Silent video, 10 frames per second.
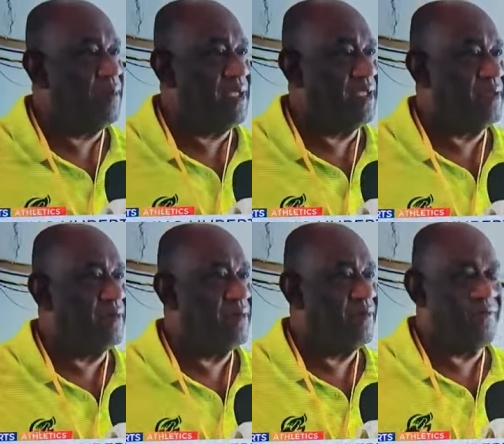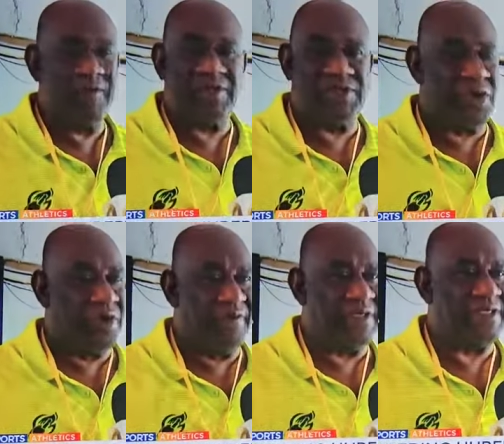being,
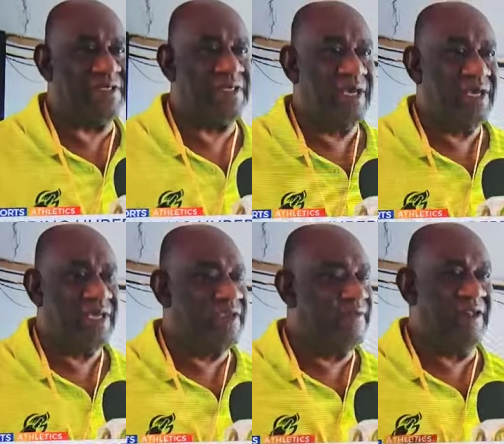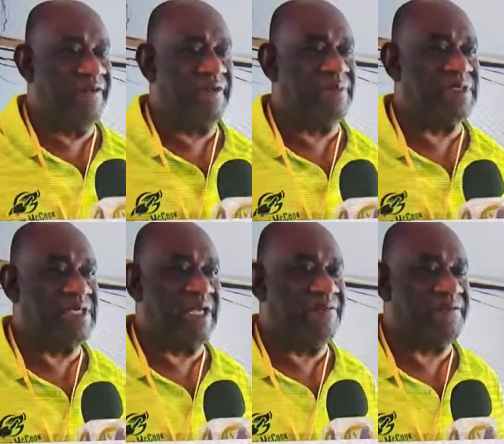service, giving of
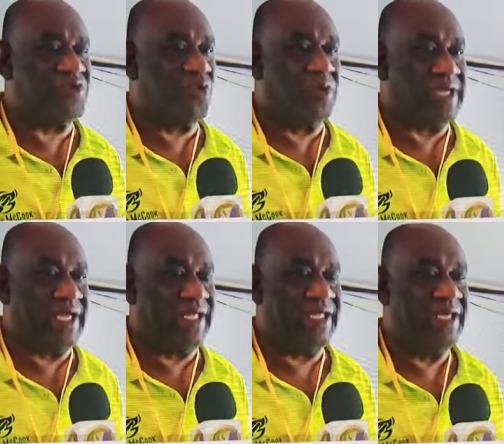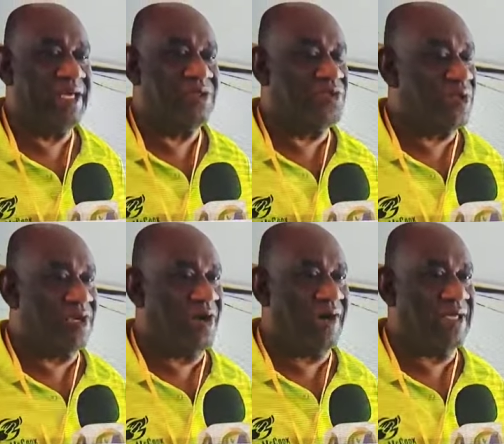himself totally to the
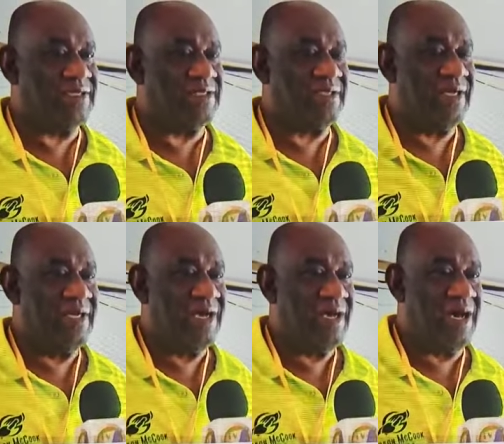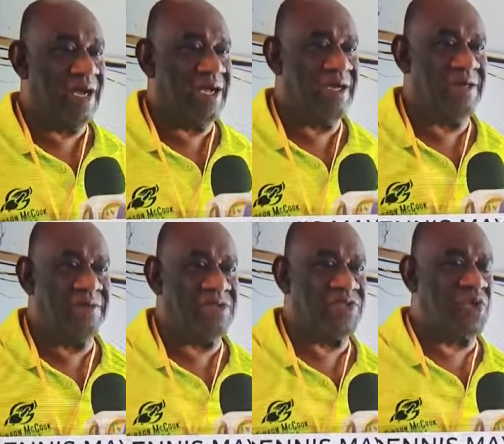cause.
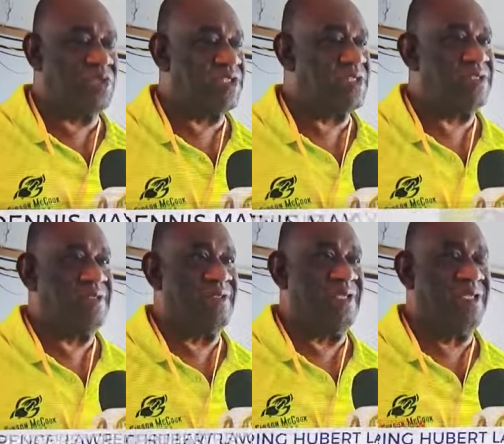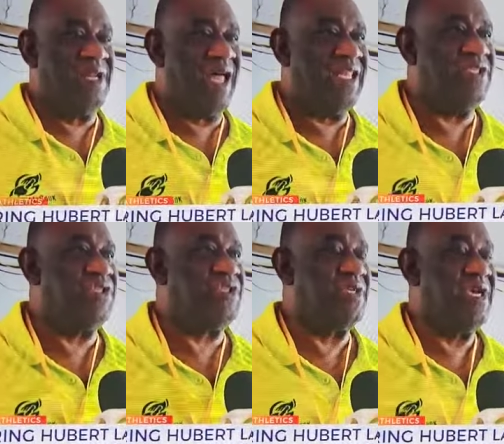such
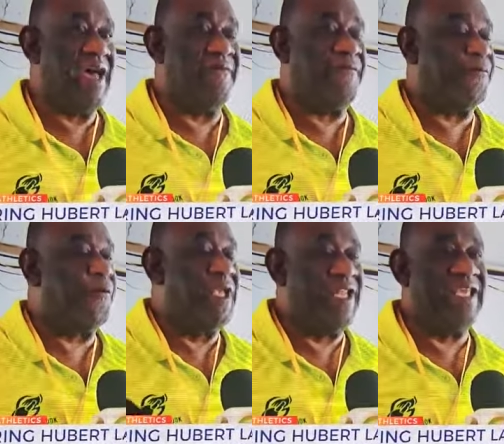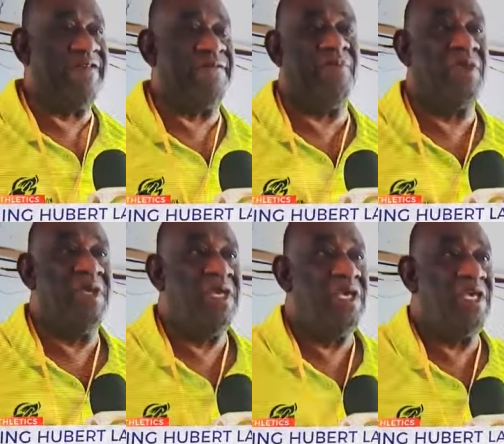knowledge and freely given.
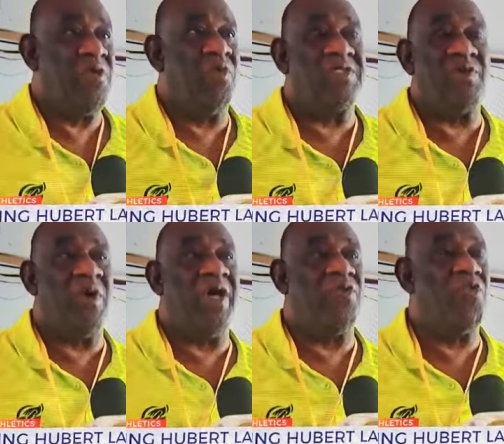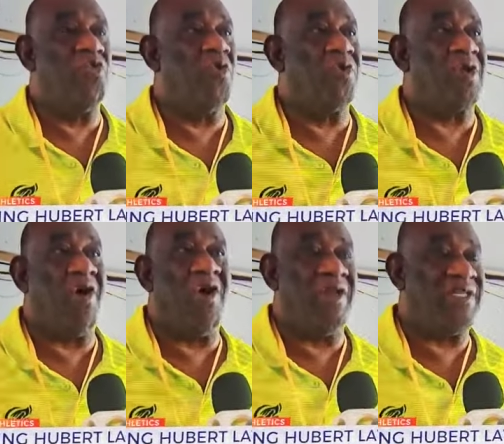He was the one who wrote
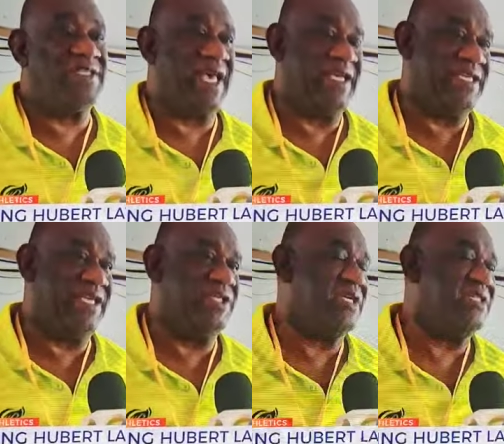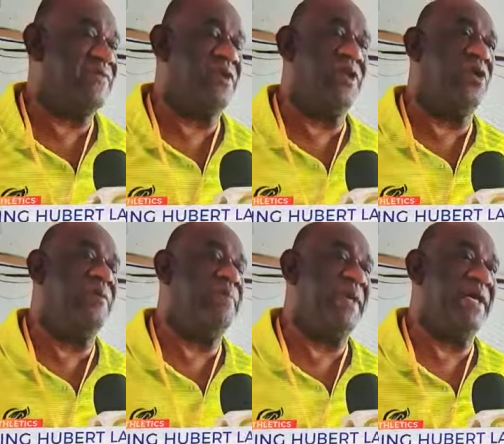all the citations for the
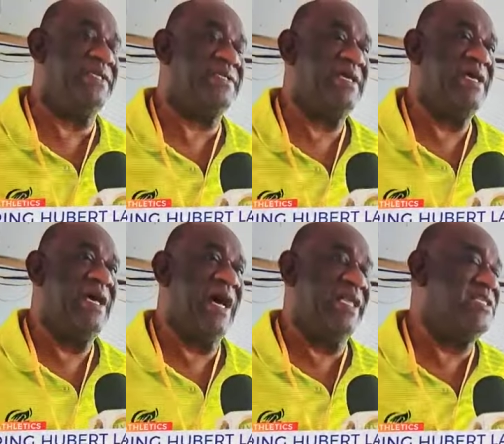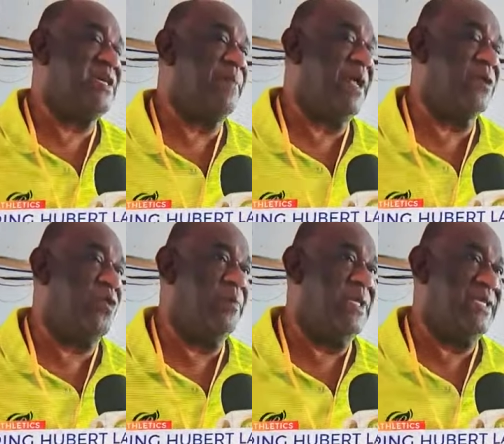Olympians at the Jamal
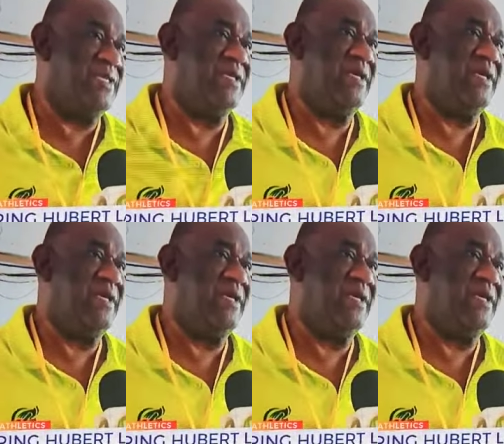Committee,